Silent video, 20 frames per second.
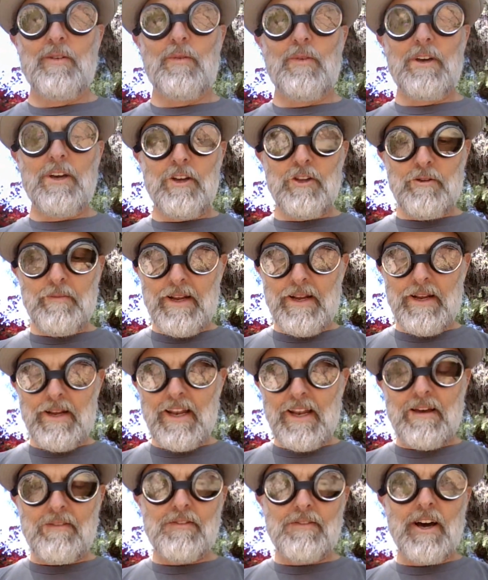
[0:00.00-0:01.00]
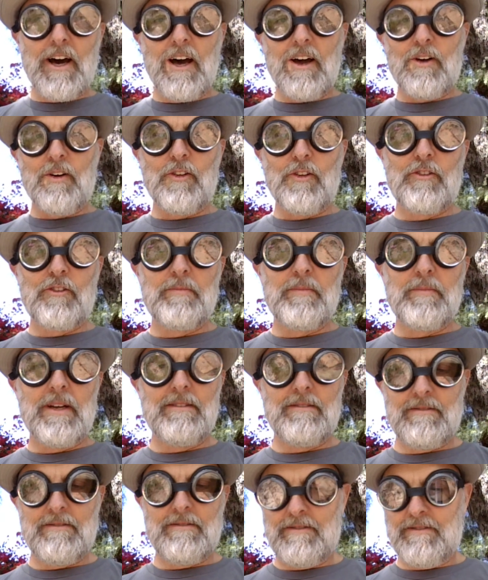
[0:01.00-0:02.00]
Well, you may not have goggles,
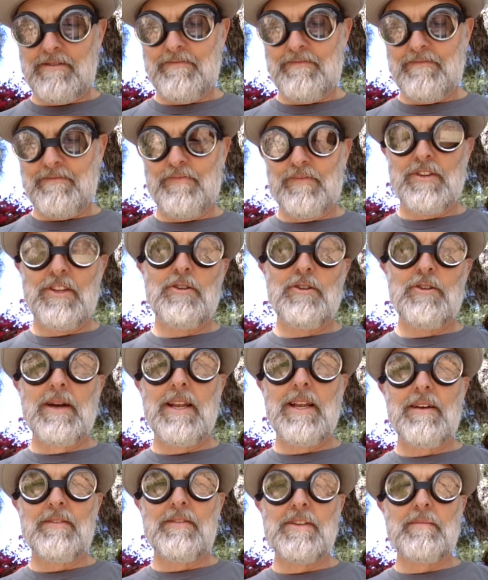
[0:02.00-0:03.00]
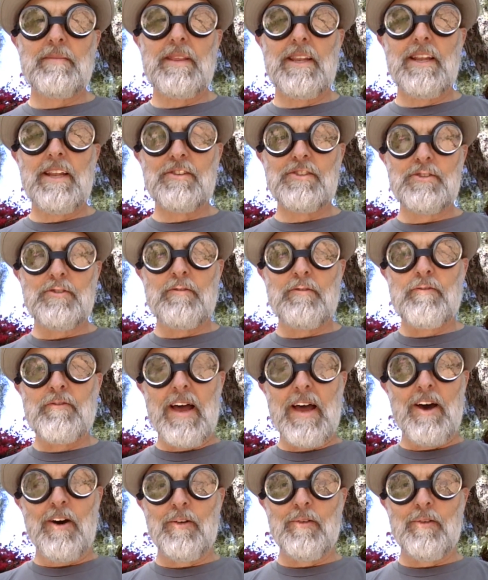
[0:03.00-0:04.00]
but you might have something else you
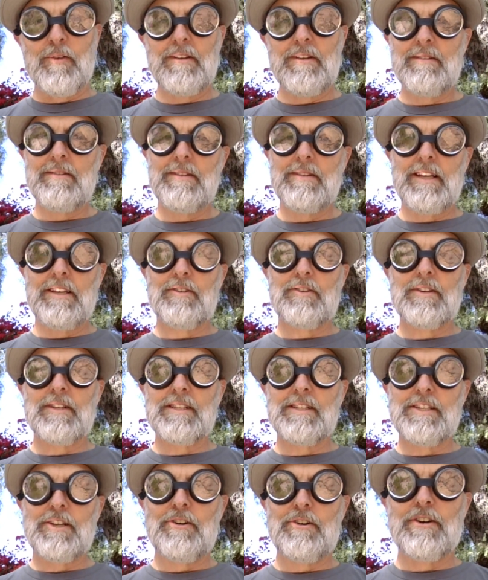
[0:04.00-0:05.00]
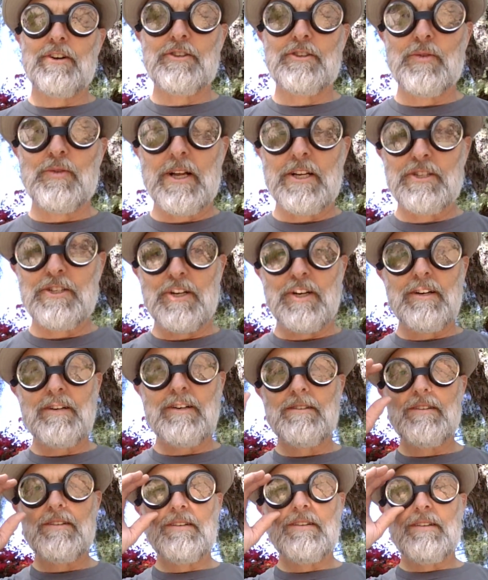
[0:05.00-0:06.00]
found that you consider a treasure.
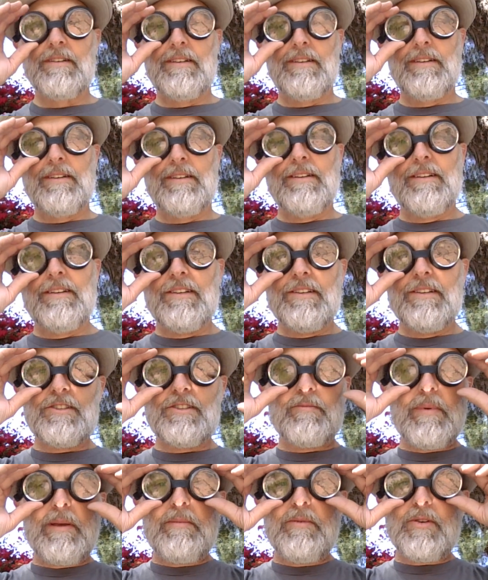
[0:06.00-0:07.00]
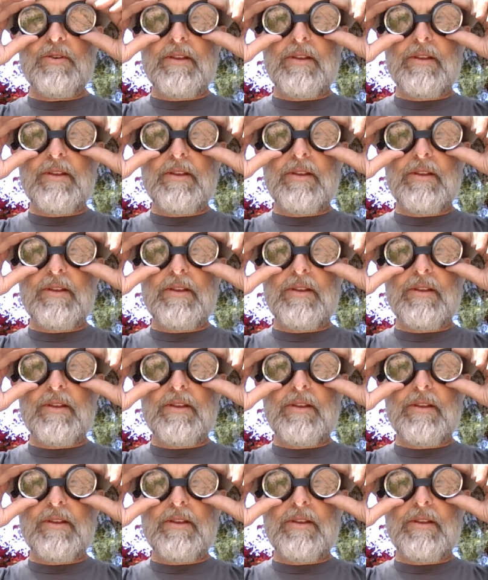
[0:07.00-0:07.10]
So maybe